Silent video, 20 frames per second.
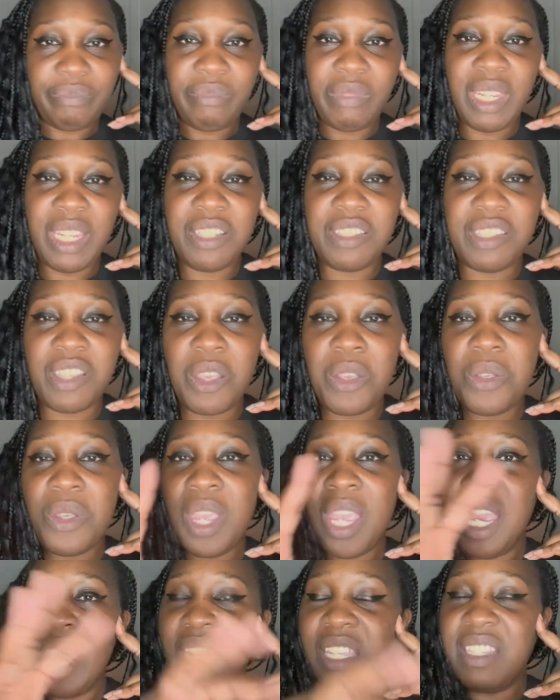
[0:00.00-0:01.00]
So
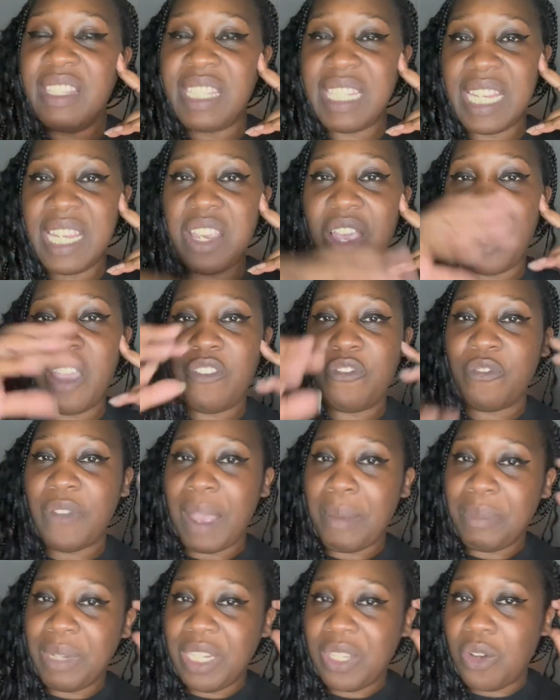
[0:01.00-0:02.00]
you see her
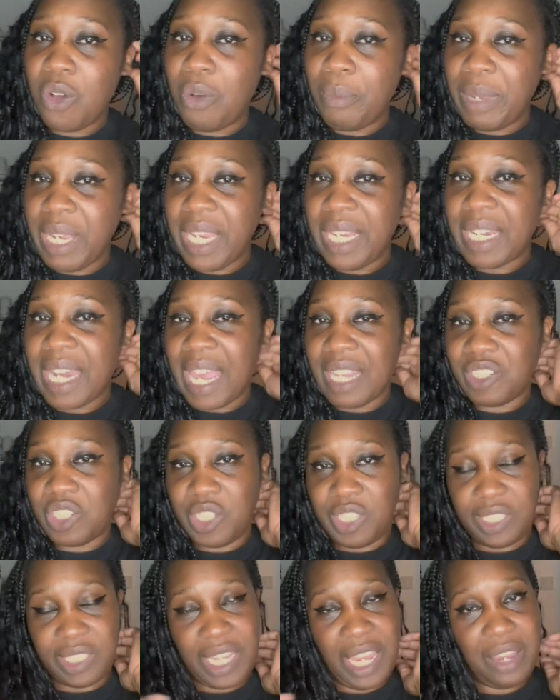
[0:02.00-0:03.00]
family come in as
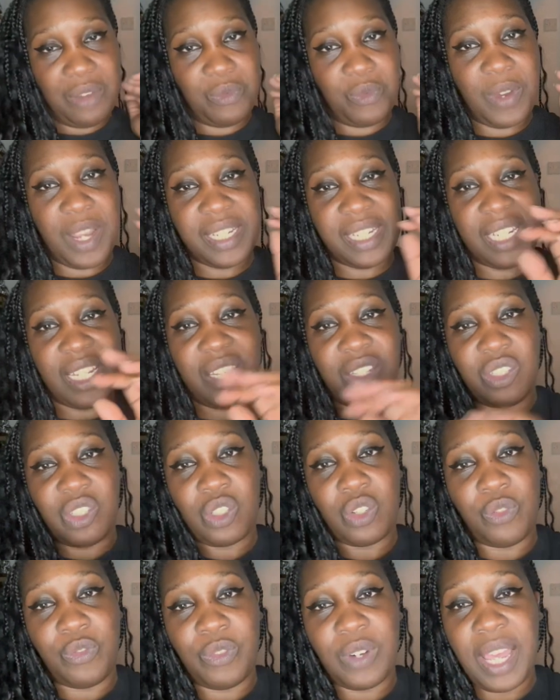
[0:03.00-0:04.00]
she's getting ready and
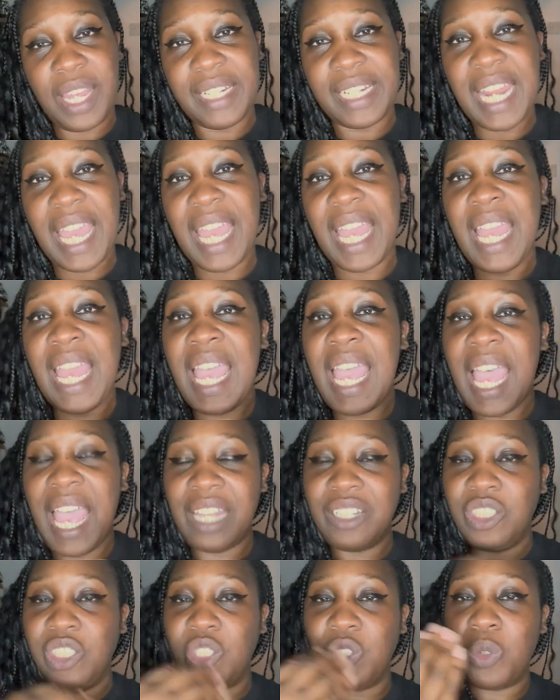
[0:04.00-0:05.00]
stuff like that,
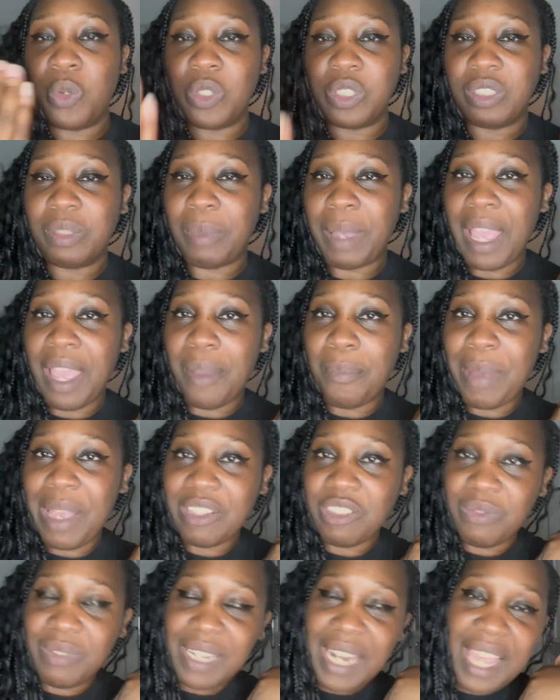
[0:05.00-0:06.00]
and she talks about her
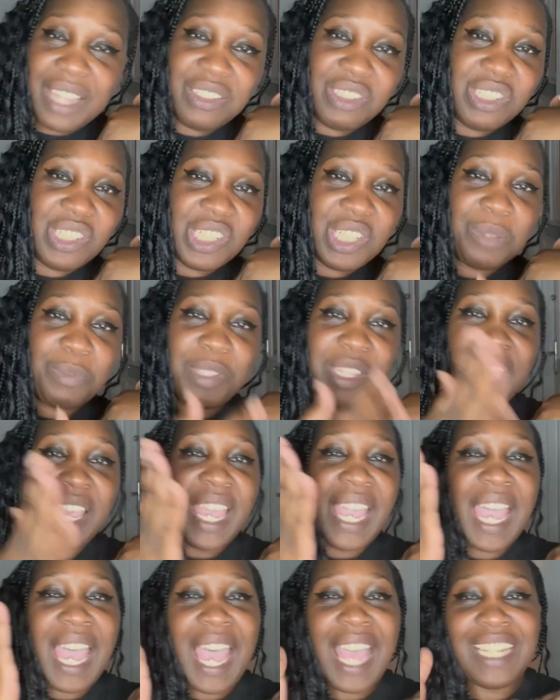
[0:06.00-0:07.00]
past relationships,
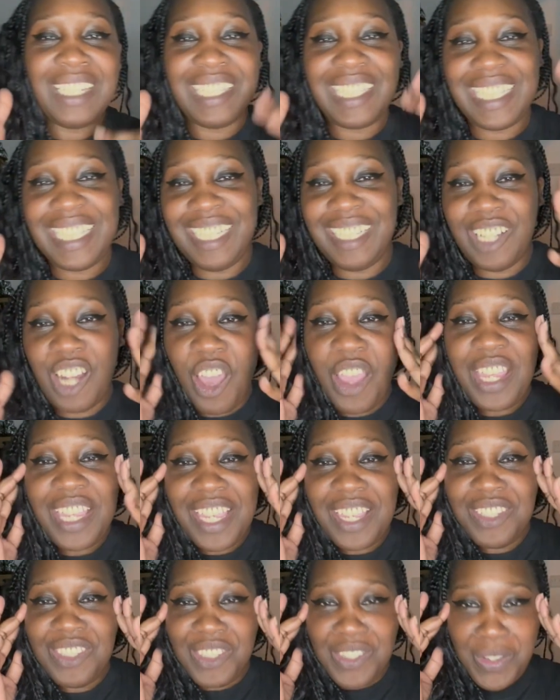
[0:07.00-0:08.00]
and she
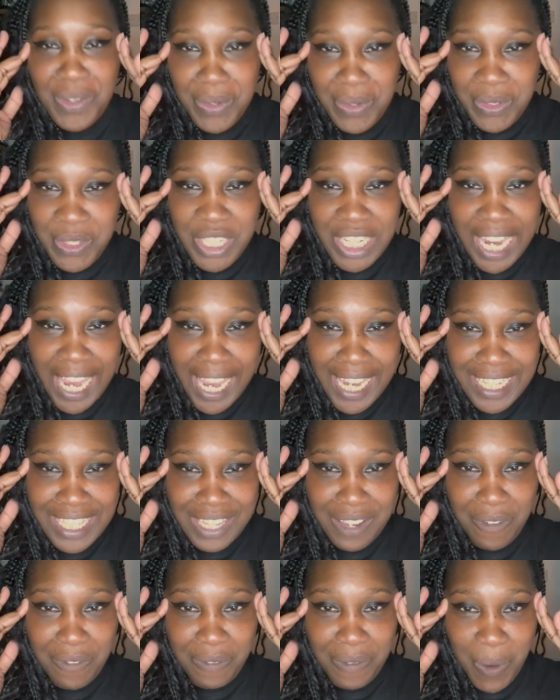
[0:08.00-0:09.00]
likens Uche
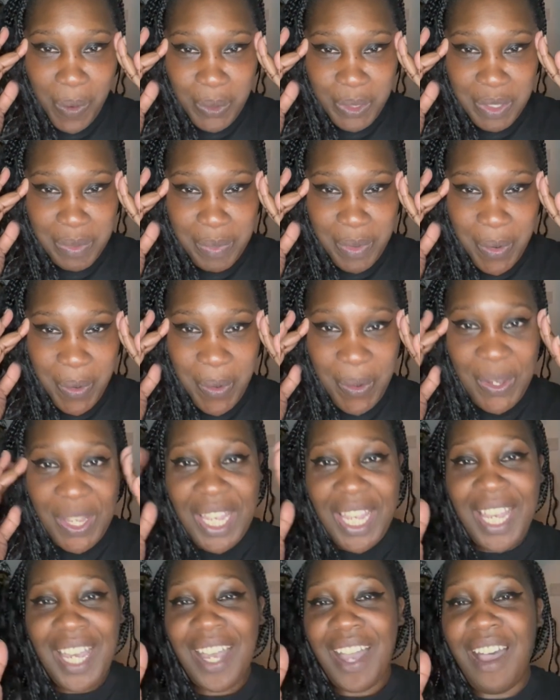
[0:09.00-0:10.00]
to Voldemort.
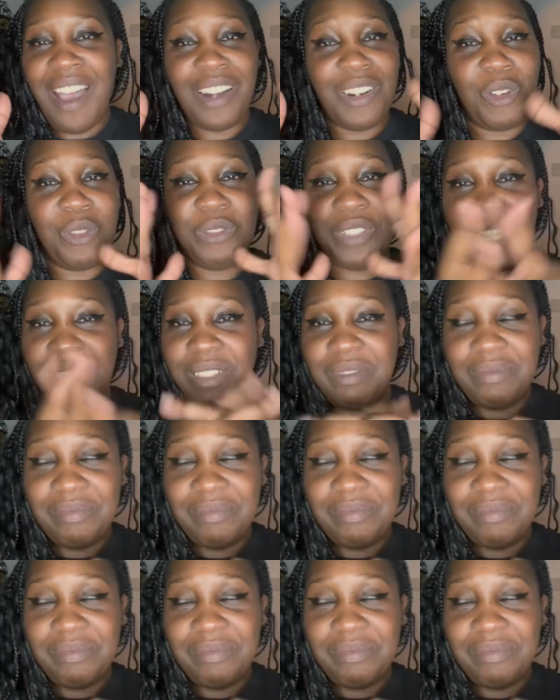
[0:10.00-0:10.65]
I loved it.